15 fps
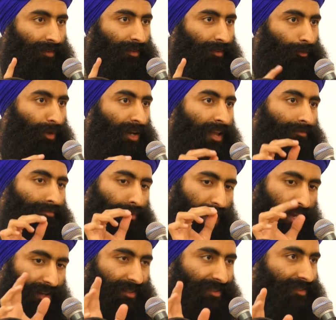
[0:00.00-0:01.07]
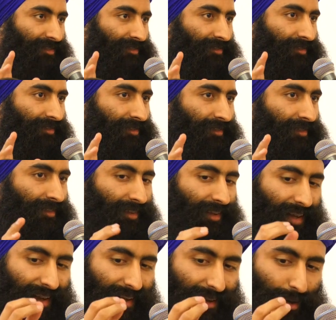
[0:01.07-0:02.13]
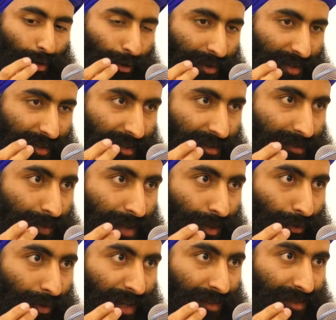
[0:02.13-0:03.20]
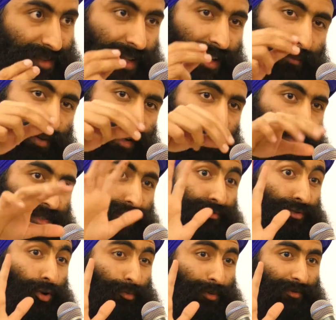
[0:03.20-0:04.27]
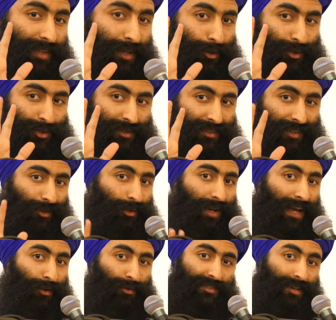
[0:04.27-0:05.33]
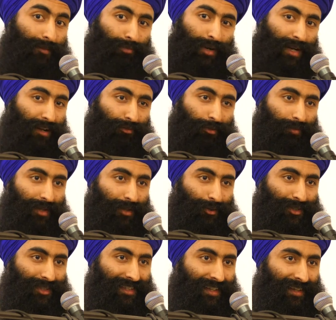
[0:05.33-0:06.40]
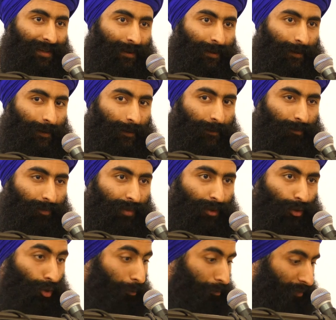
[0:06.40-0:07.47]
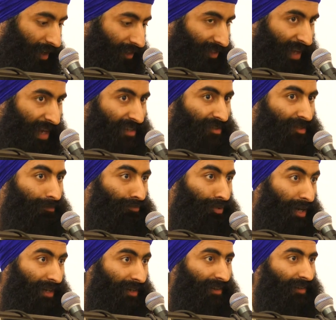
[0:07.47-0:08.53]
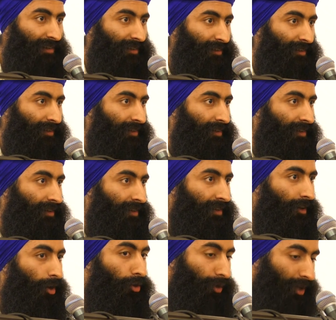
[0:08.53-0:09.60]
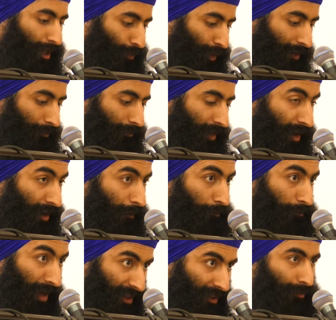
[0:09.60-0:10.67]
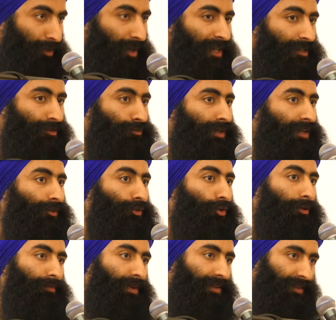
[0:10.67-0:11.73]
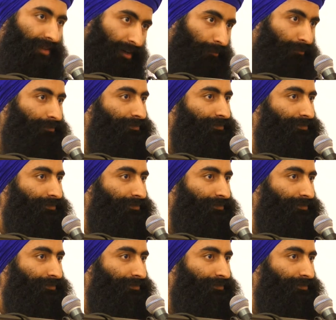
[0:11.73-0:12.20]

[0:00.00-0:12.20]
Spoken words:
When it breaks and it goes into smithereens, then it becomes the form of the ocean, and you cannot separate it from the ocean. Your mat has to break. Only when mat breaks will gurmat come.